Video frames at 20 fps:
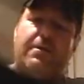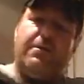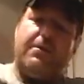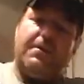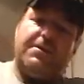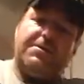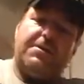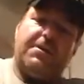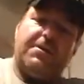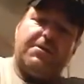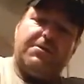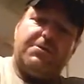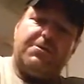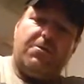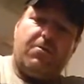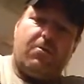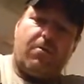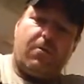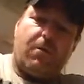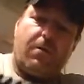this is
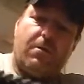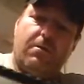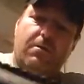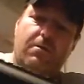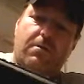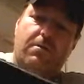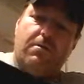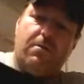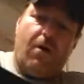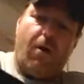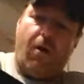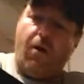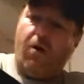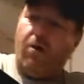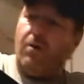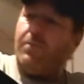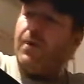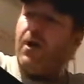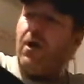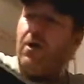your
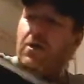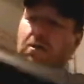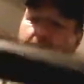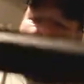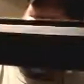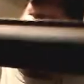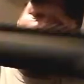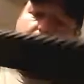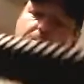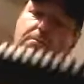all polymer,